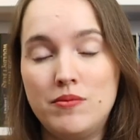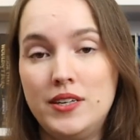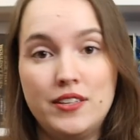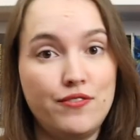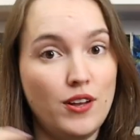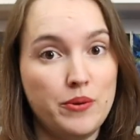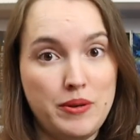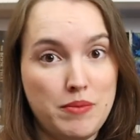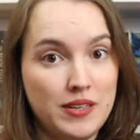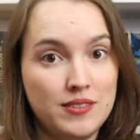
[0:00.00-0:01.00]
in the following
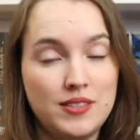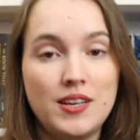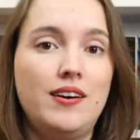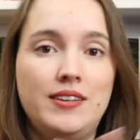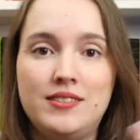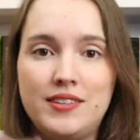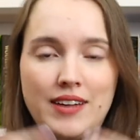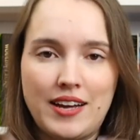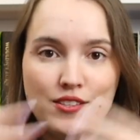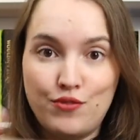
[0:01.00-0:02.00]
months, in the
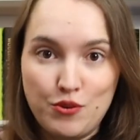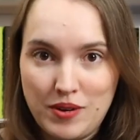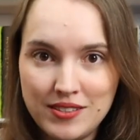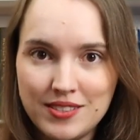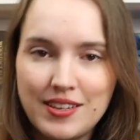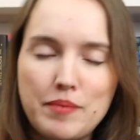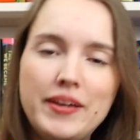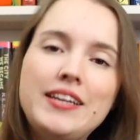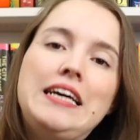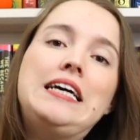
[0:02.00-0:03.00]
next few months, I mean.